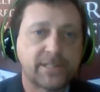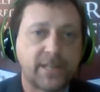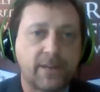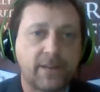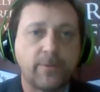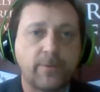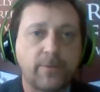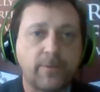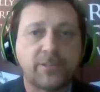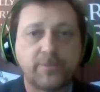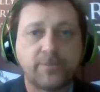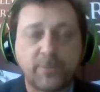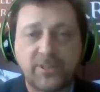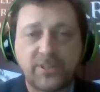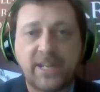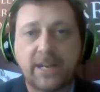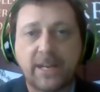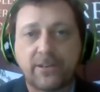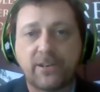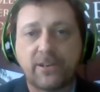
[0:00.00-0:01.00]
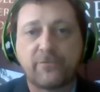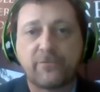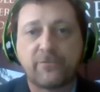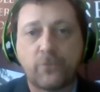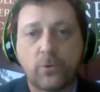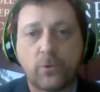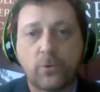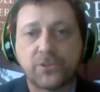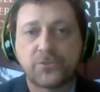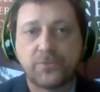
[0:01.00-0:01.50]
government to protect our
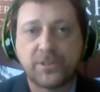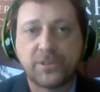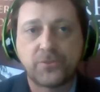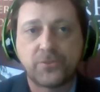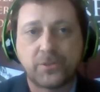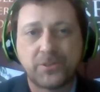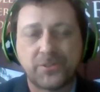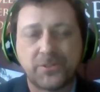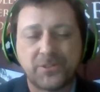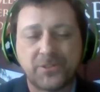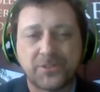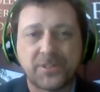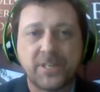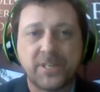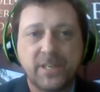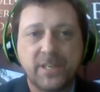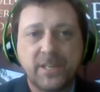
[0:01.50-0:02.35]
forest resources.